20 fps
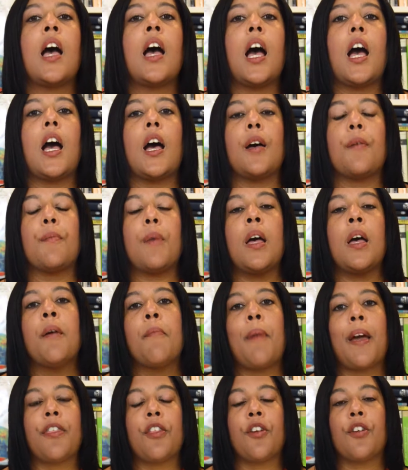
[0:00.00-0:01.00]

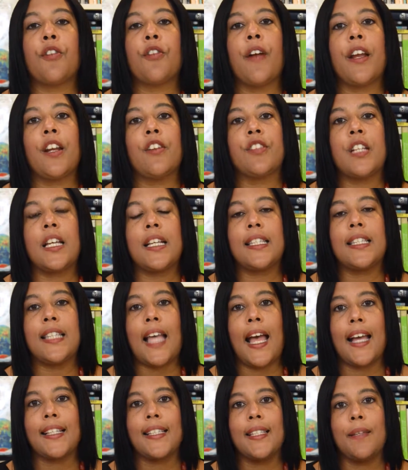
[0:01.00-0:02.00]
my 3rd grader does
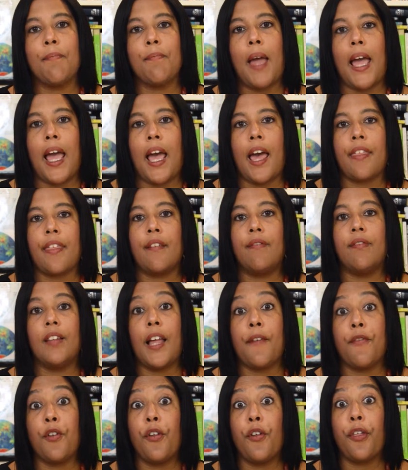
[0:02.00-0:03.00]
Saxon Math
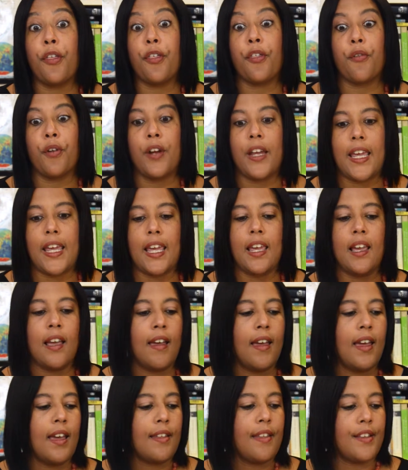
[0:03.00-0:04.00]
level 3
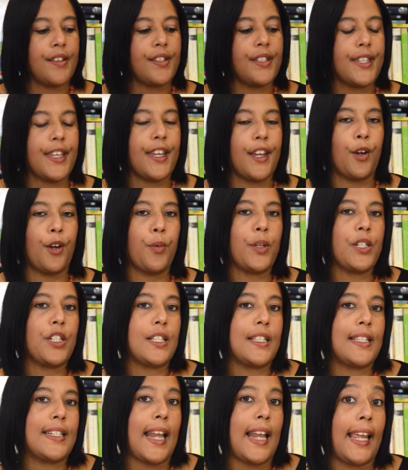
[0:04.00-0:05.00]
this year, which
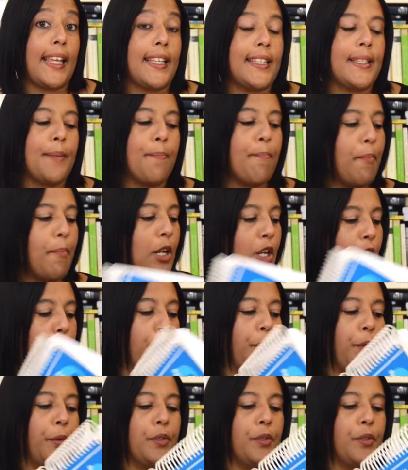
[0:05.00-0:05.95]
is nice and blue.